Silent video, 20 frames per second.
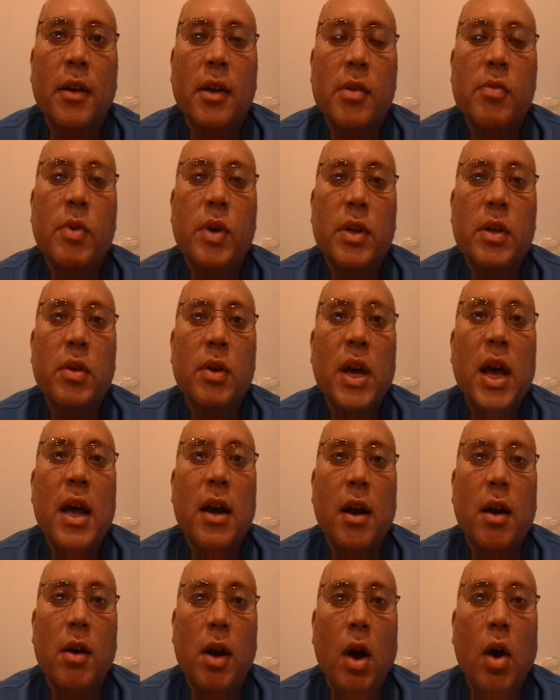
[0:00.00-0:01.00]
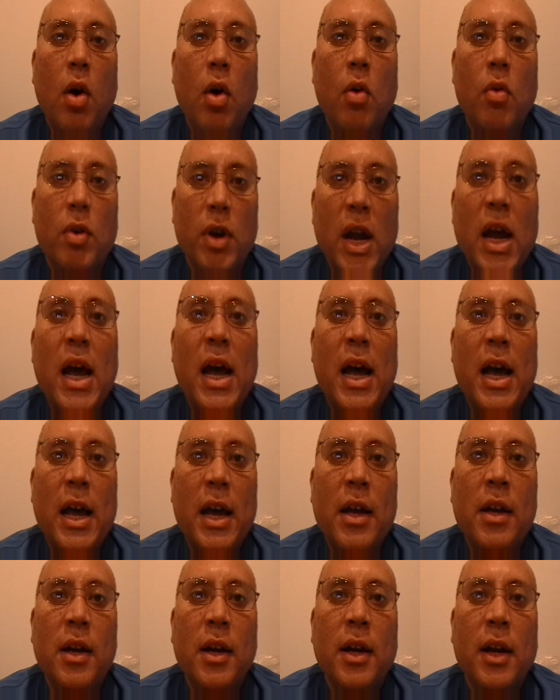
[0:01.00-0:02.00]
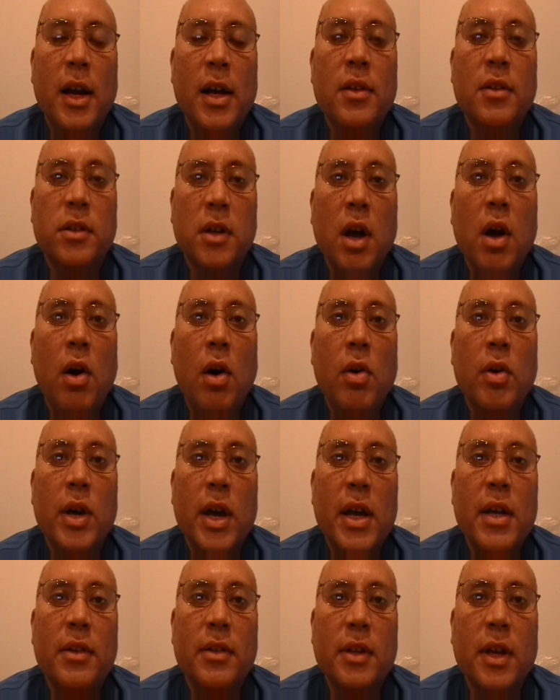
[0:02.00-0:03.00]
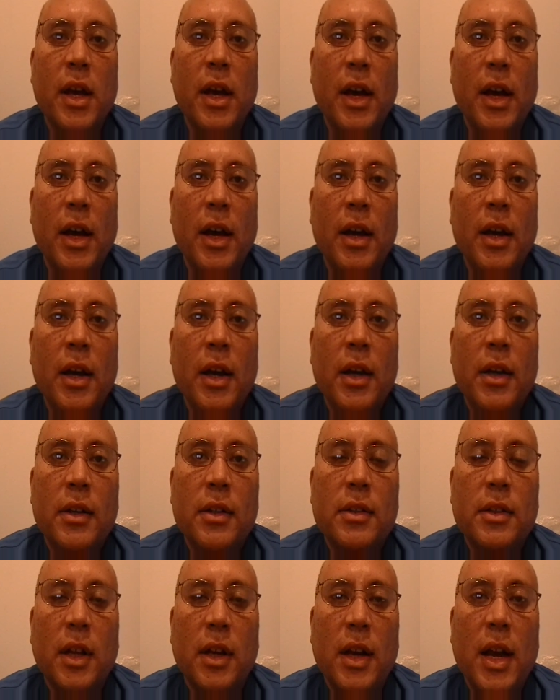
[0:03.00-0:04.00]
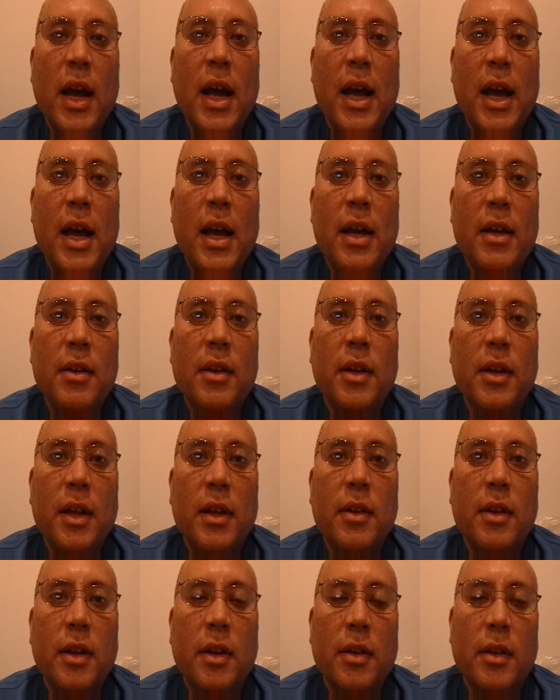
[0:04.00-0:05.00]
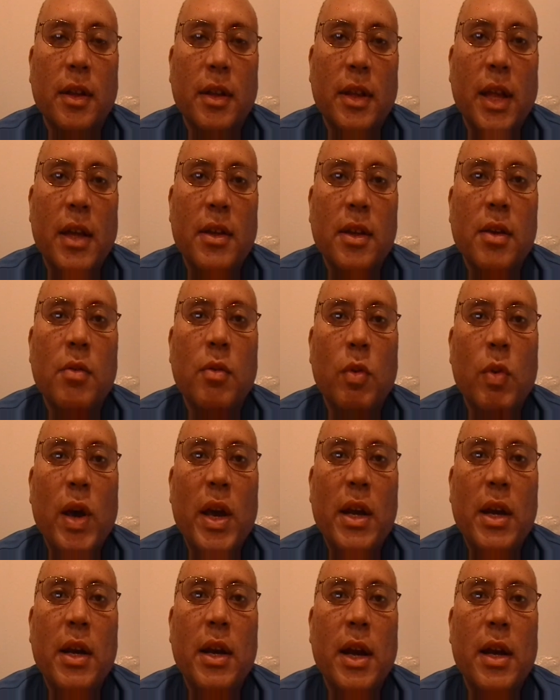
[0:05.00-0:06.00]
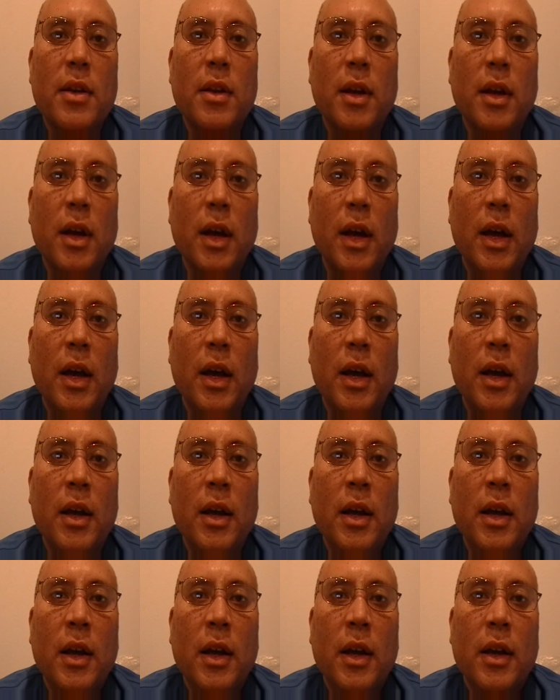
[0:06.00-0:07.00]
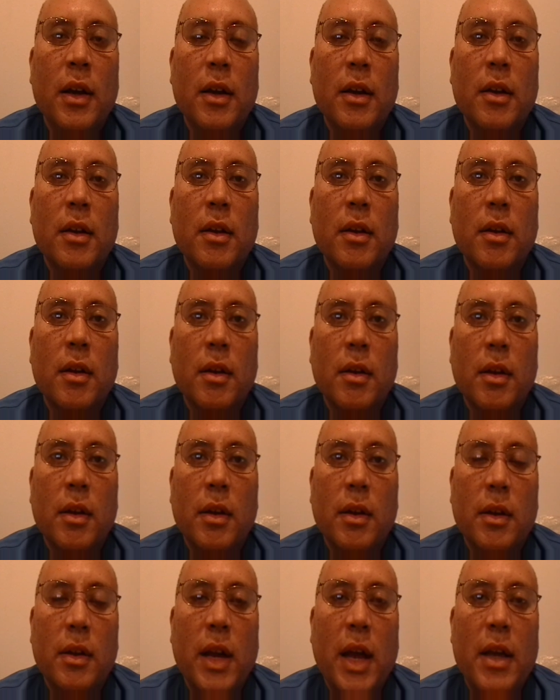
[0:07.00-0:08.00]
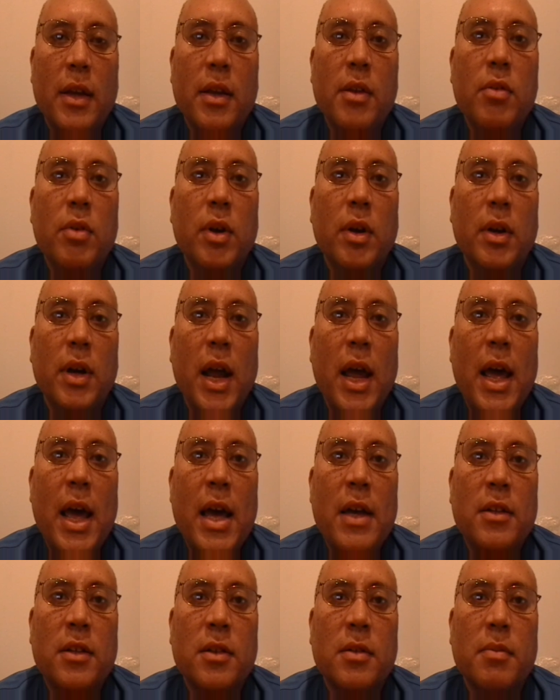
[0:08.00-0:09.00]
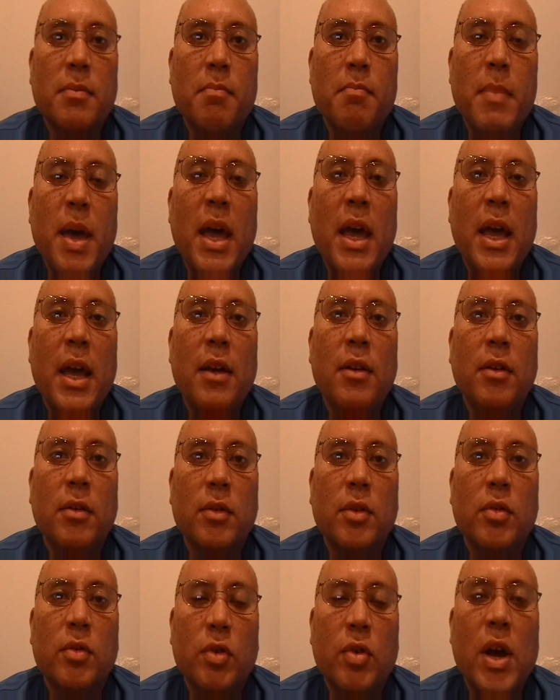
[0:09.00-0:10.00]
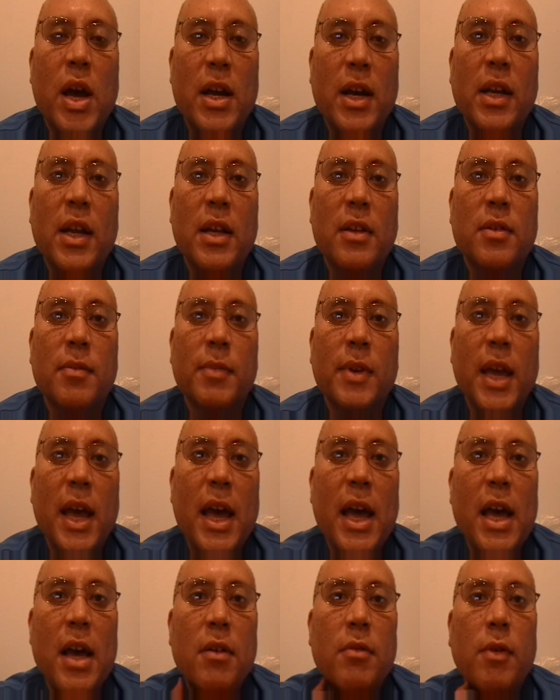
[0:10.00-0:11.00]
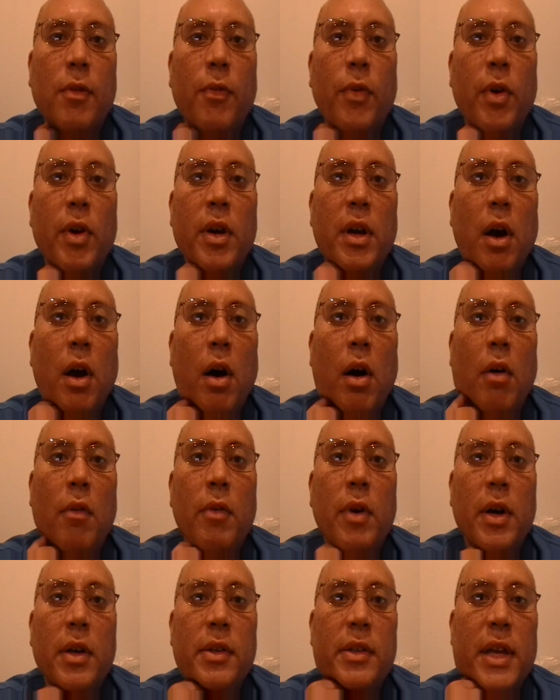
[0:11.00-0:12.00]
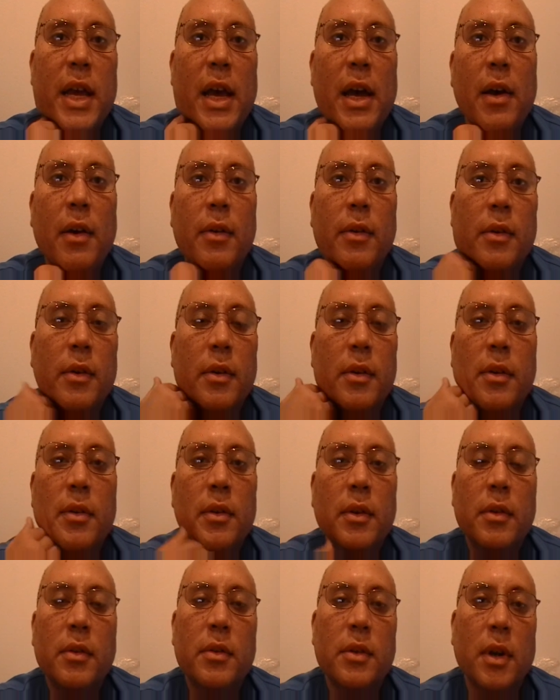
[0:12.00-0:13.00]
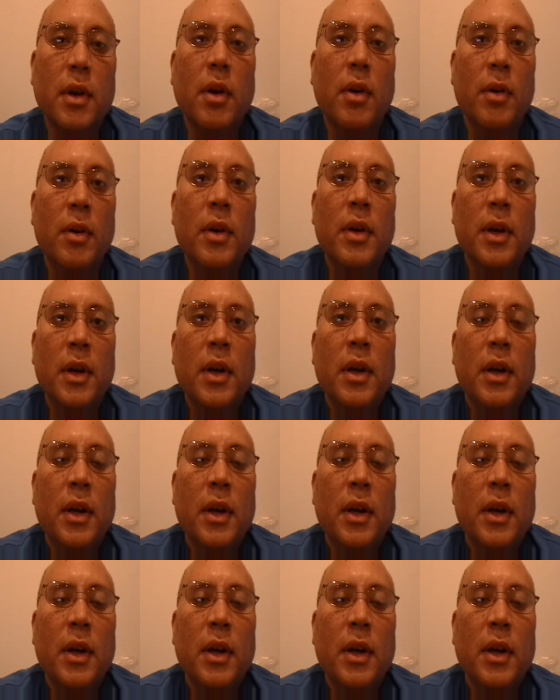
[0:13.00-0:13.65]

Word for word: when you got a long line, as long as uh, the line uh, that you're waiting at the uh, like you were the last man to try to get some gas before it all runs out. So,